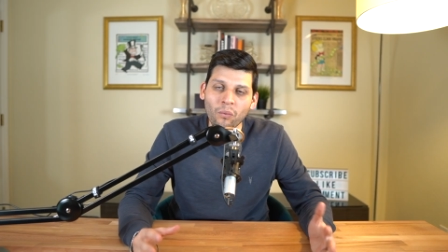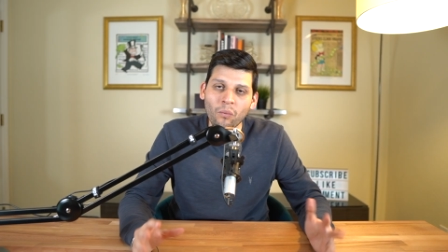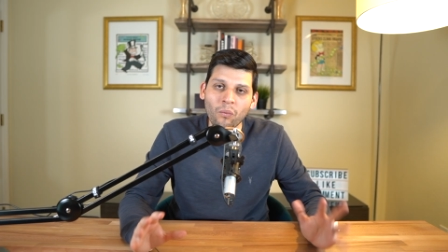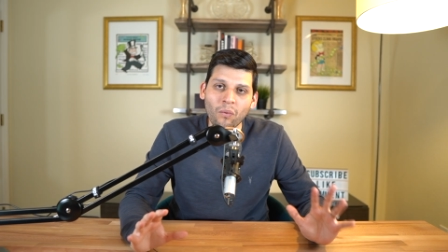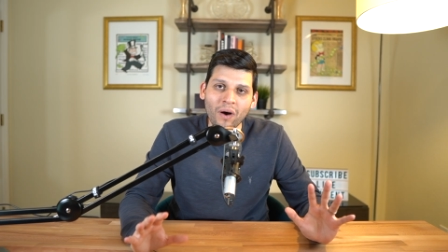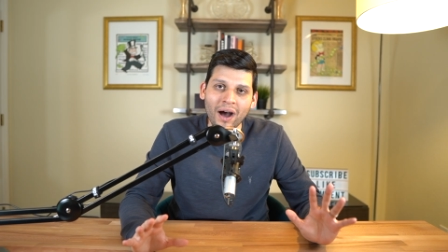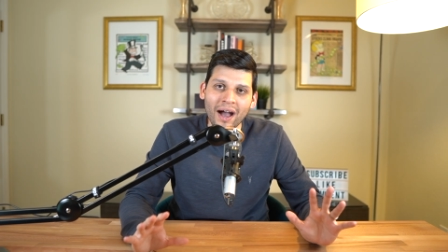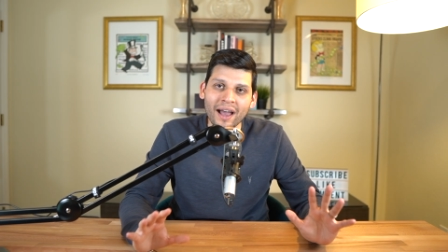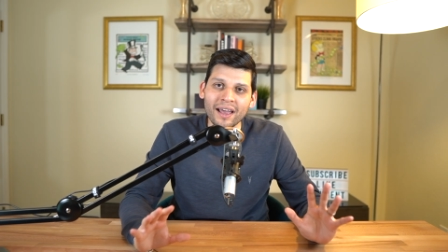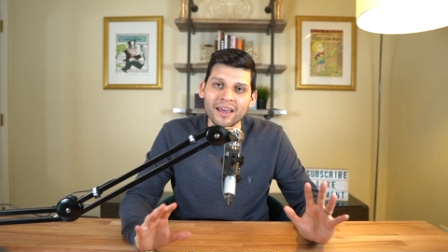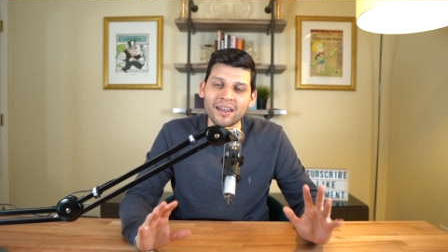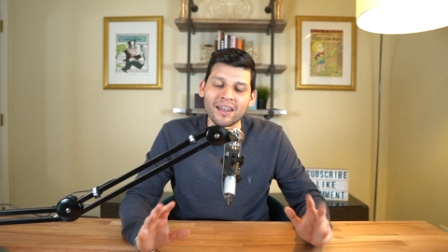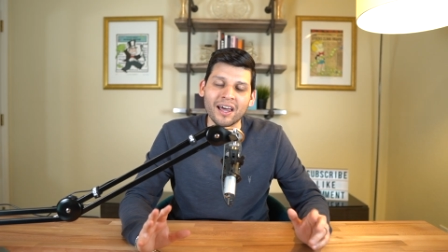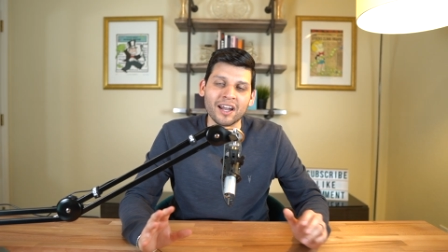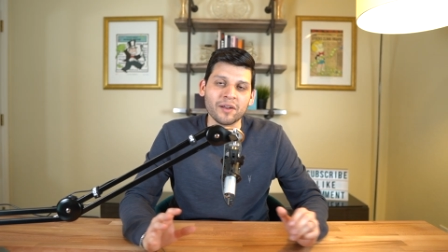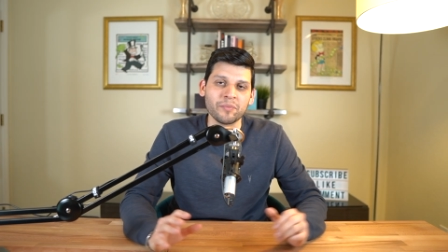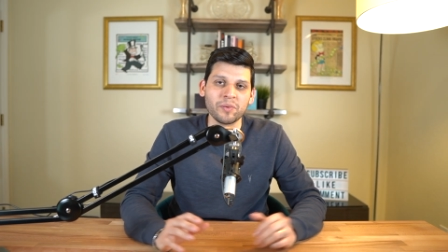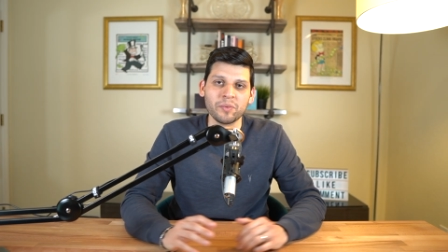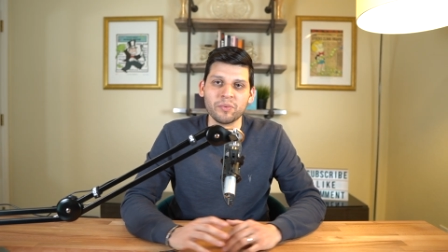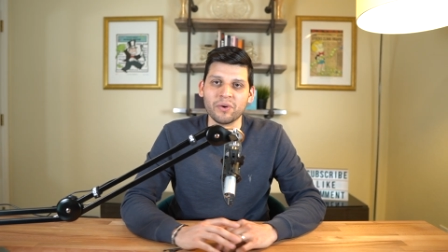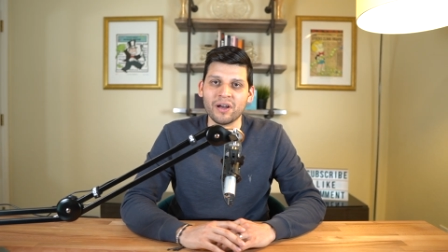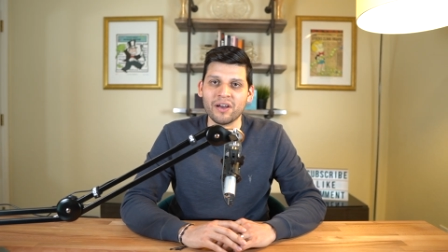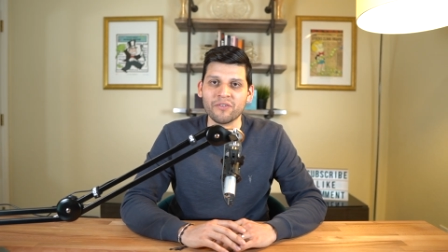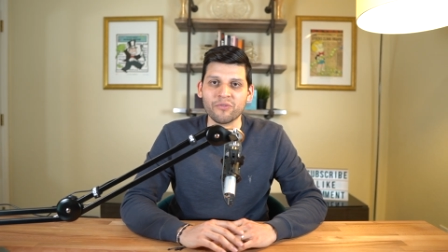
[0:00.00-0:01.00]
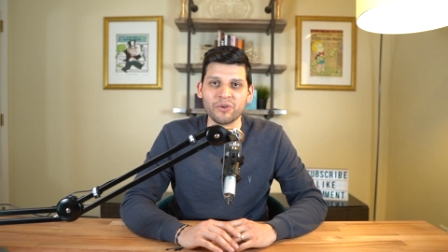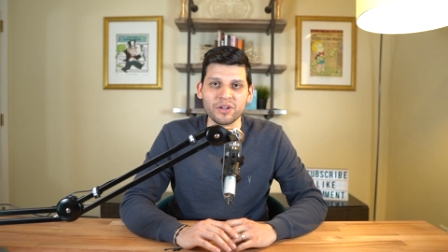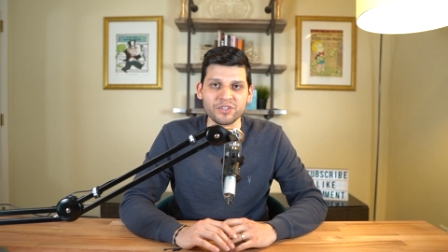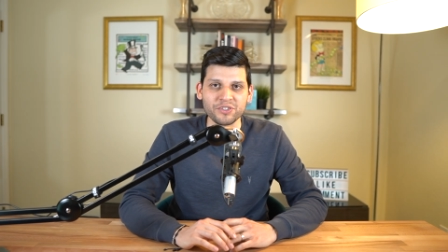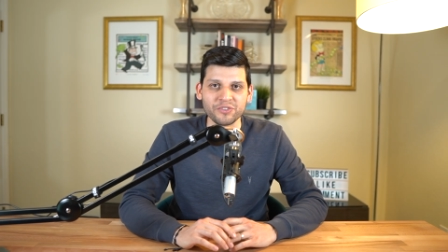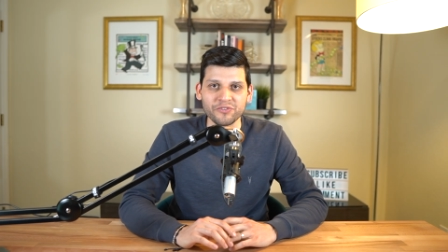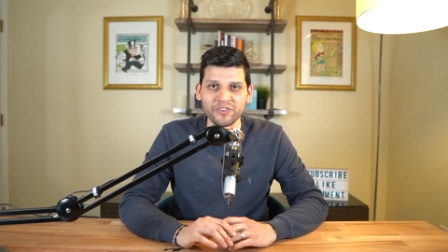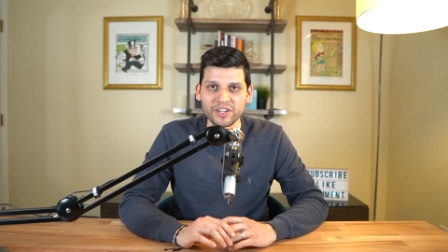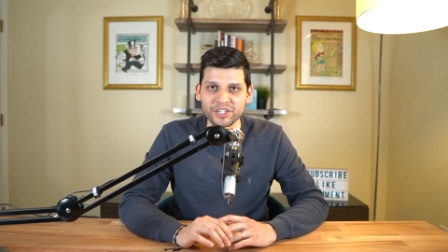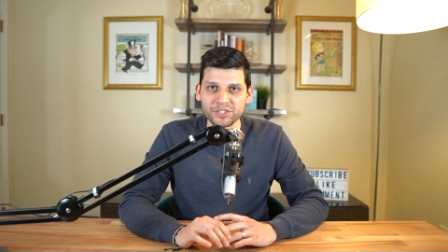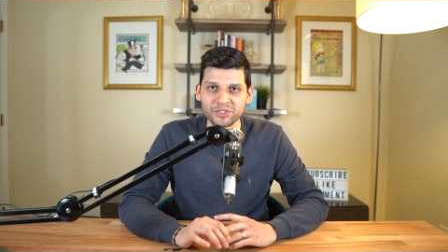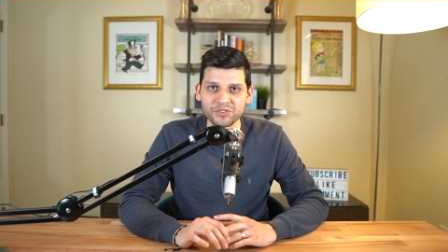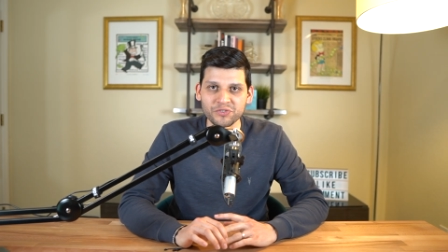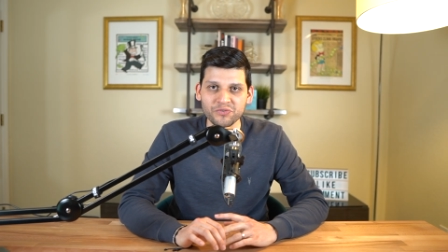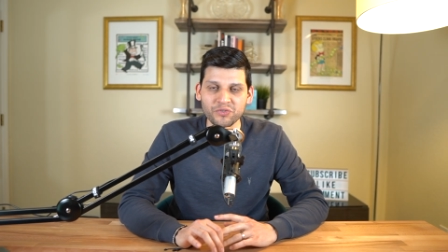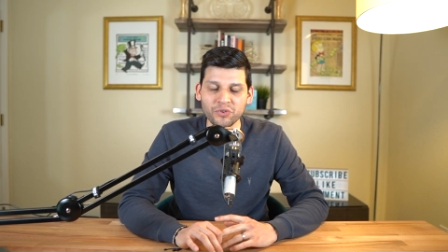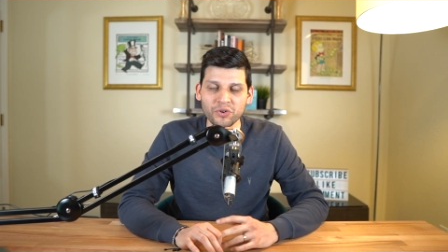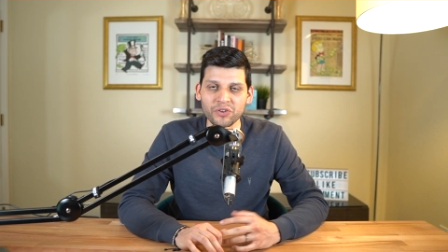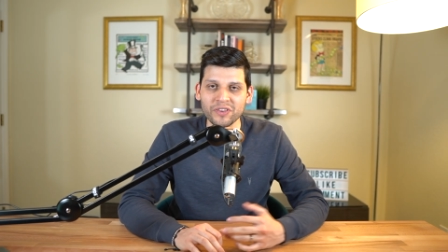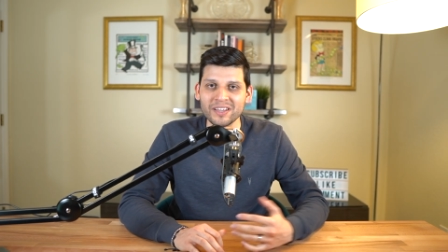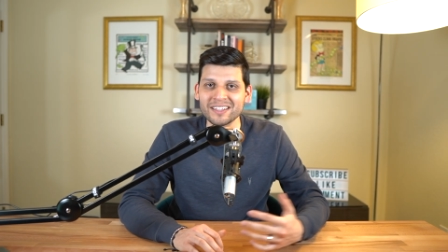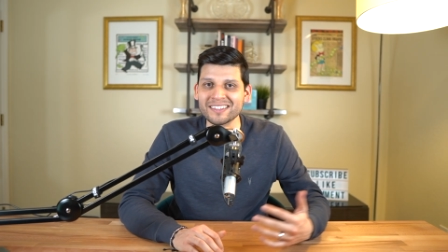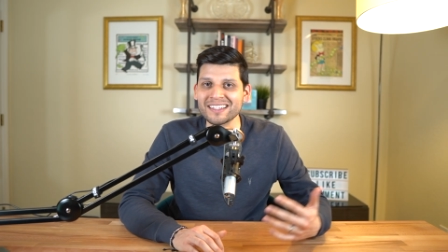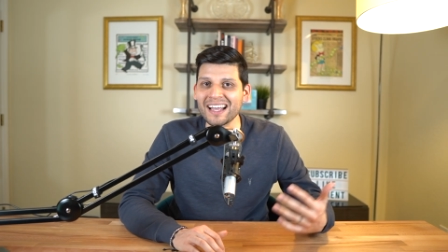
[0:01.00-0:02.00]
why a lot of people have reservations
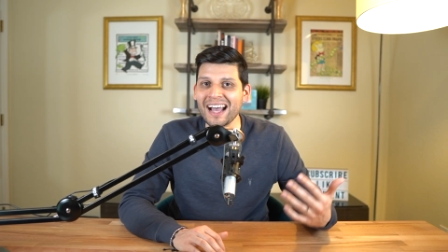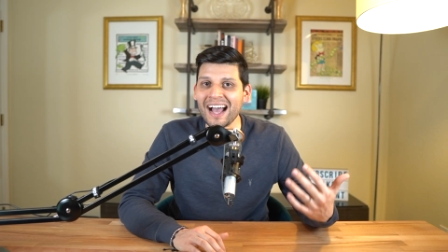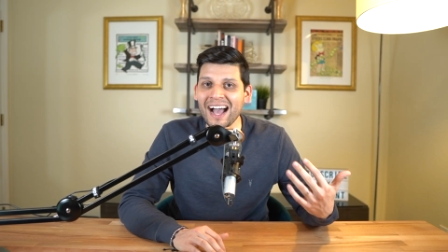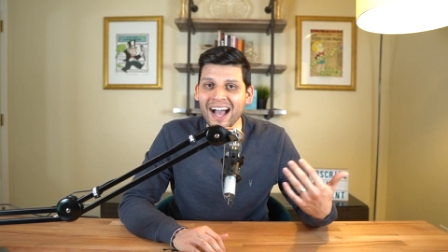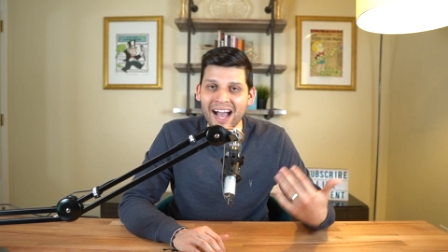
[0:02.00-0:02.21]
for this.